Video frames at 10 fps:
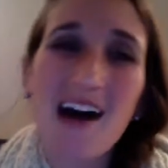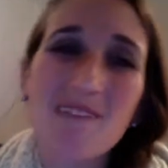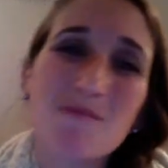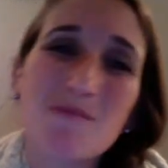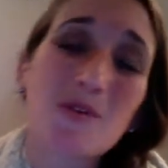
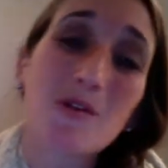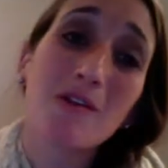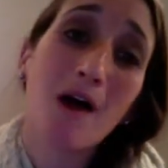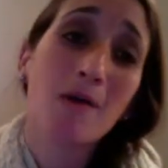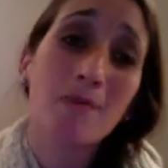So
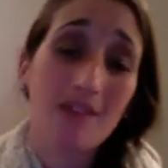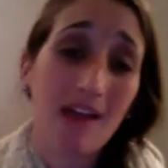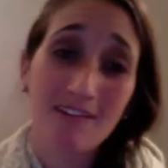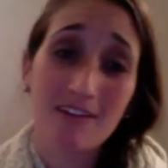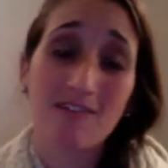along with
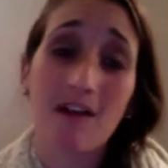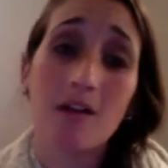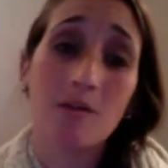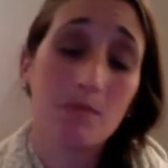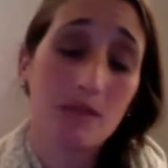having
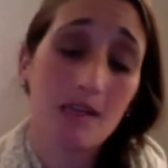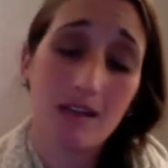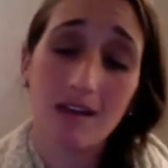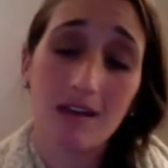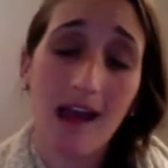fun,
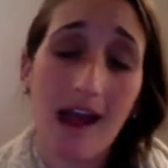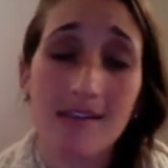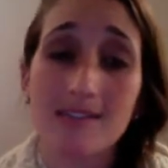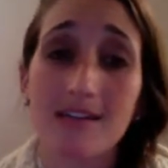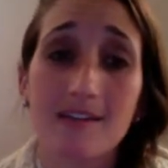being
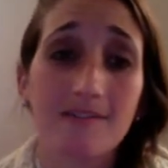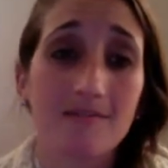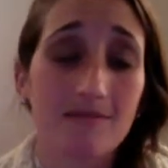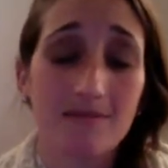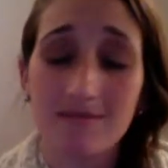active,
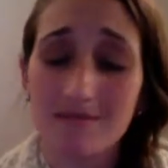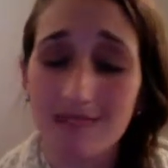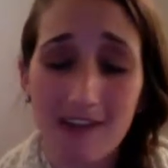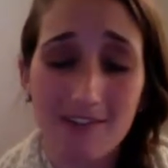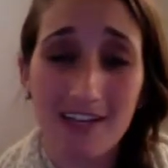
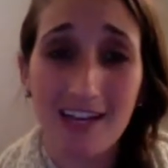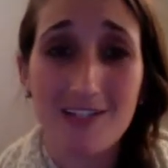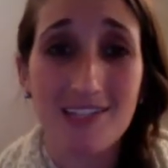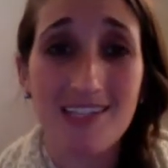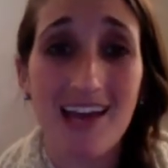everything I
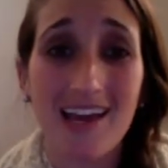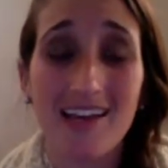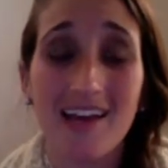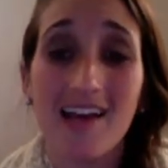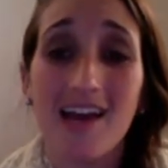just
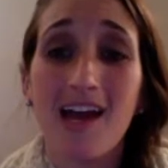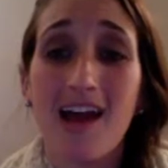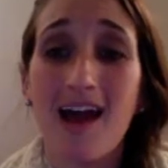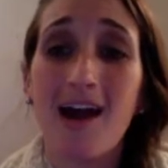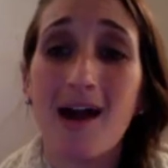said,
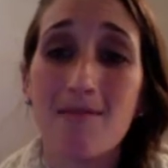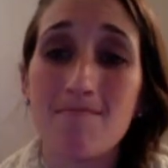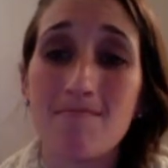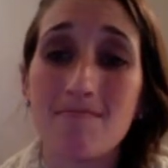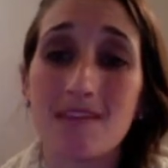
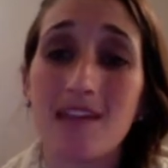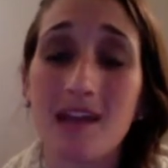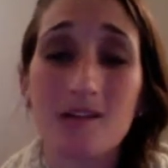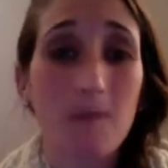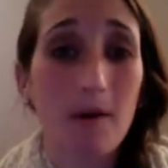the
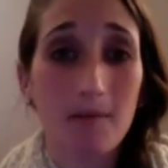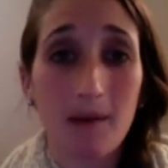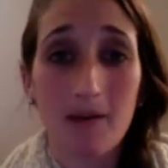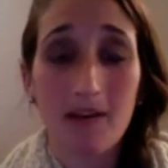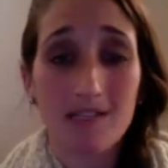next part
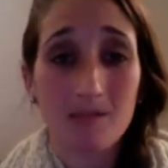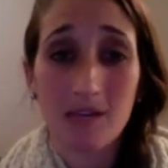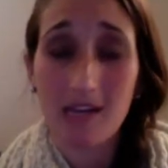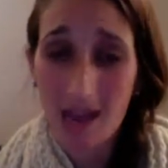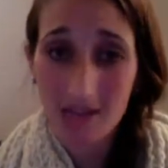about is
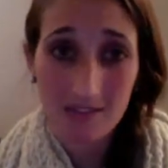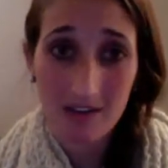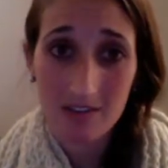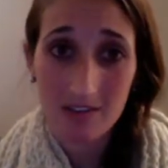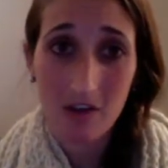being active
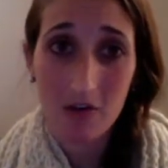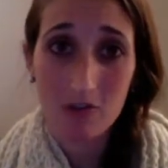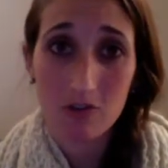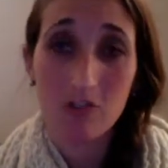as a coach.